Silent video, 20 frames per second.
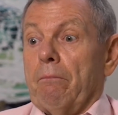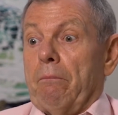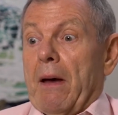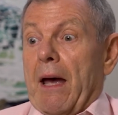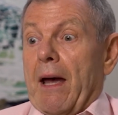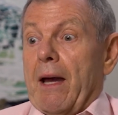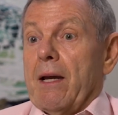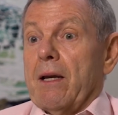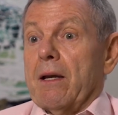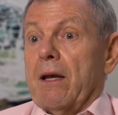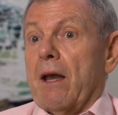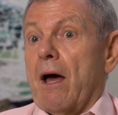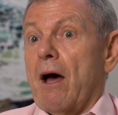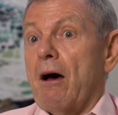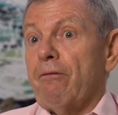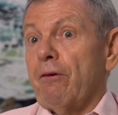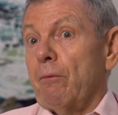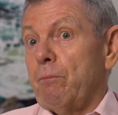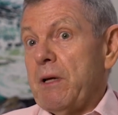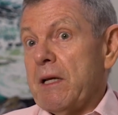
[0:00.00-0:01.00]
paid
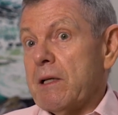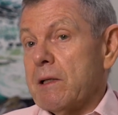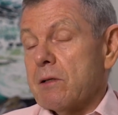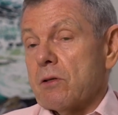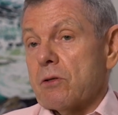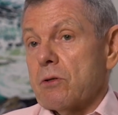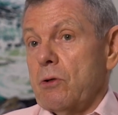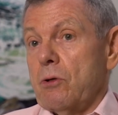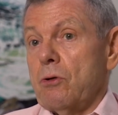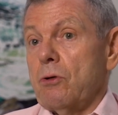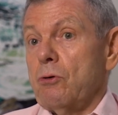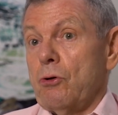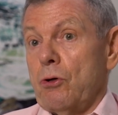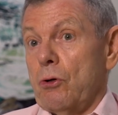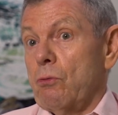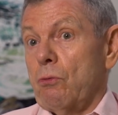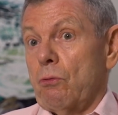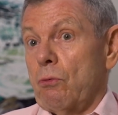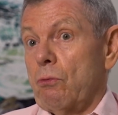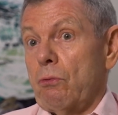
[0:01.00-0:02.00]
enough, a pittance,
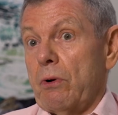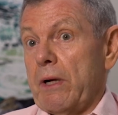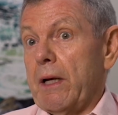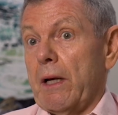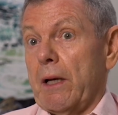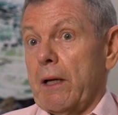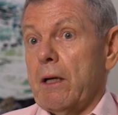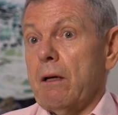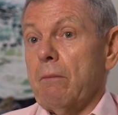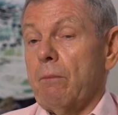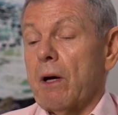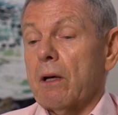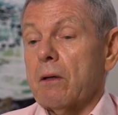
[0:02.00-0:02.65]
to